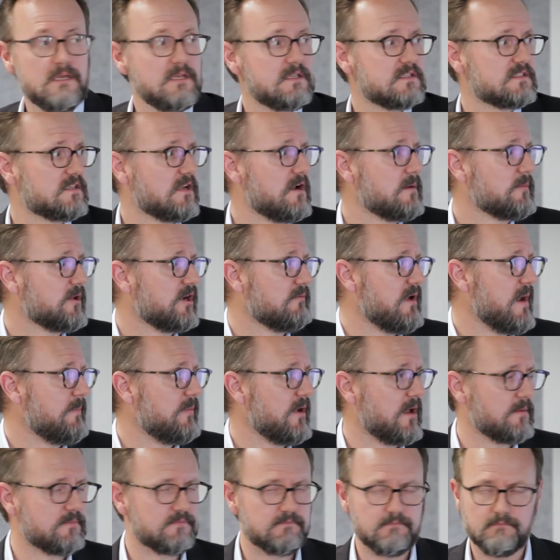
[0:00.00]
So I'm going to
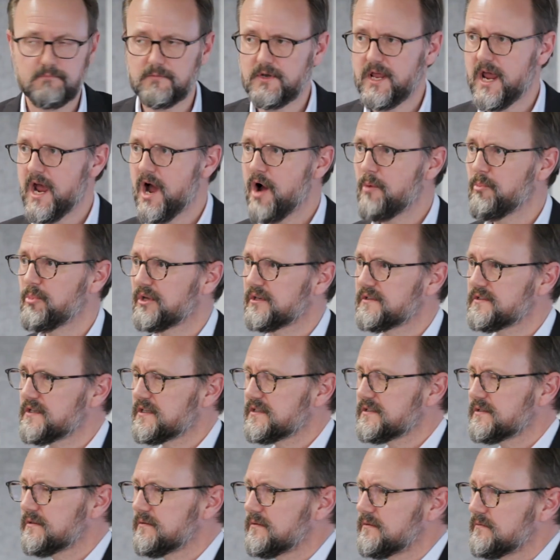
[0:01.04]
wrap up now, but
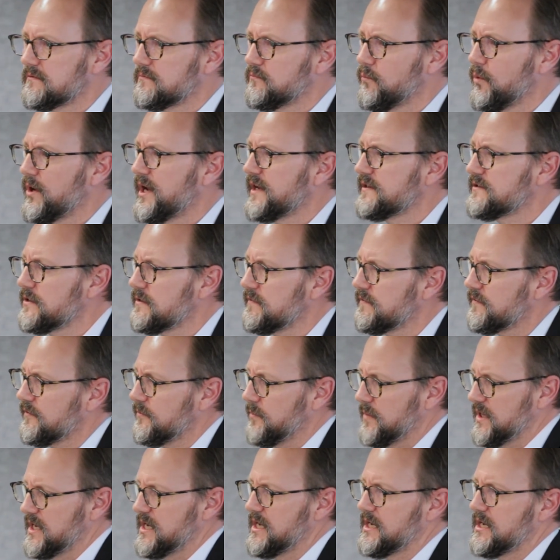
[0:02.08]
just where to
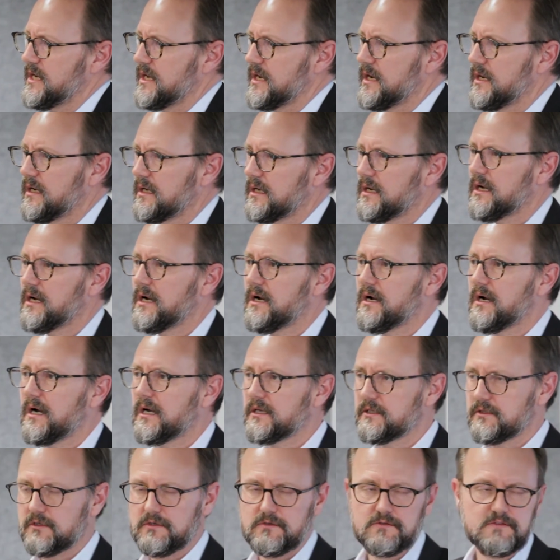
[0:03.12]
from here.
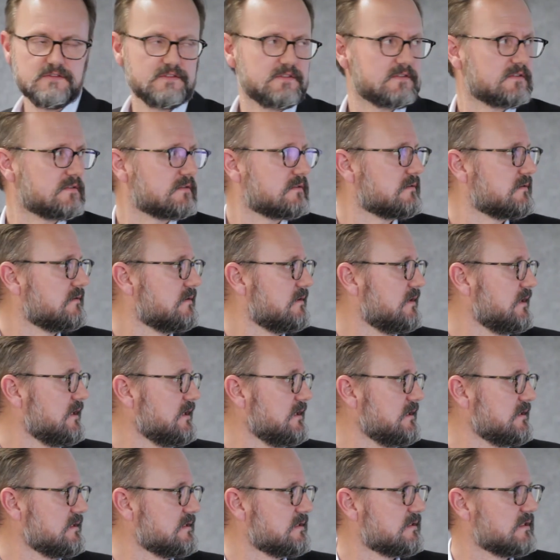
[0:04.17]
I use
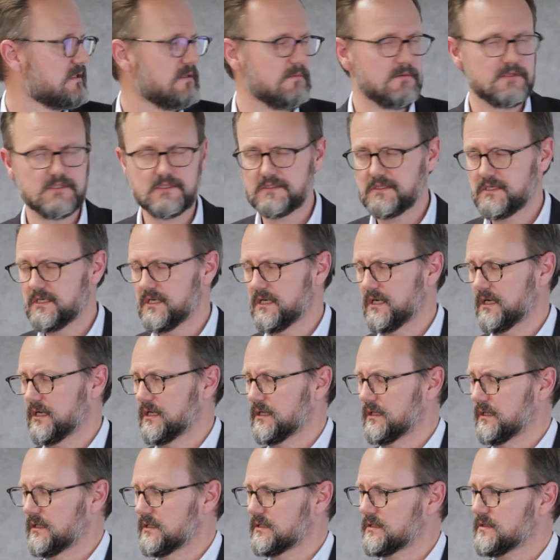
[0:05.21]
these images here
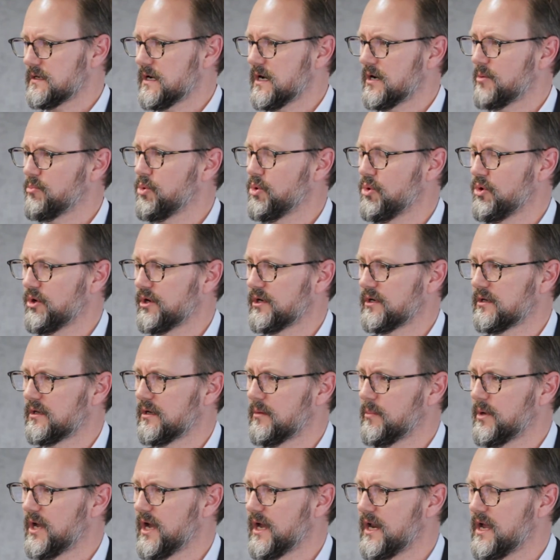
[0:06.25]
to illustrate a point
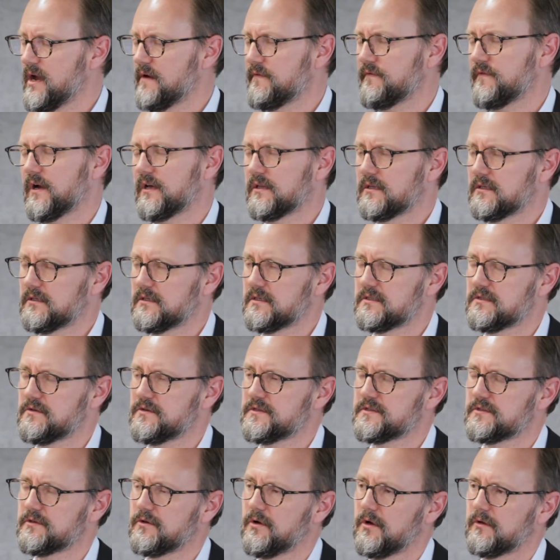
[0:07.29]
about how far the
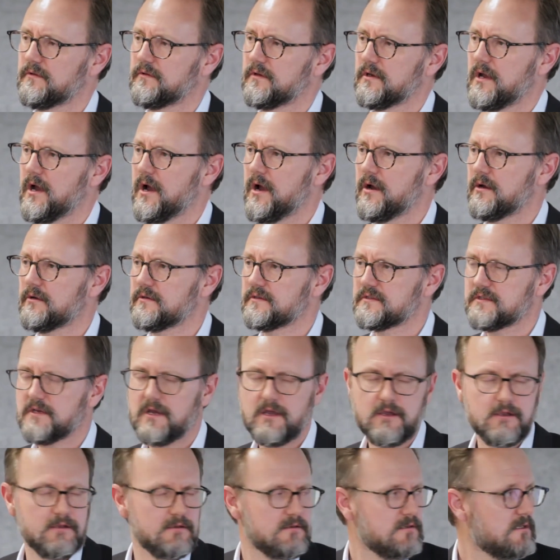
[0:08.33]
industry's got to go.
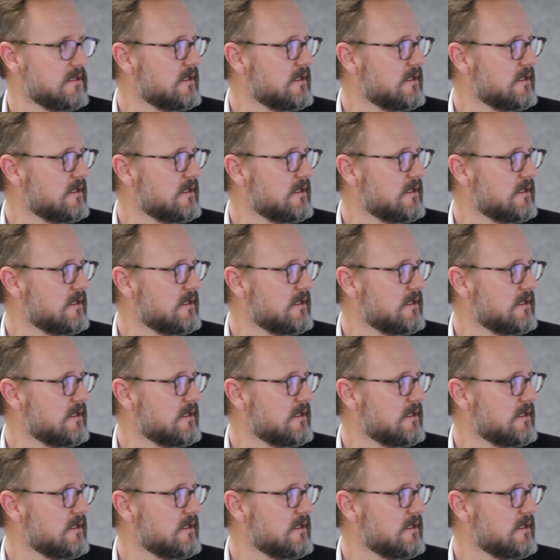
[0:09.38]
So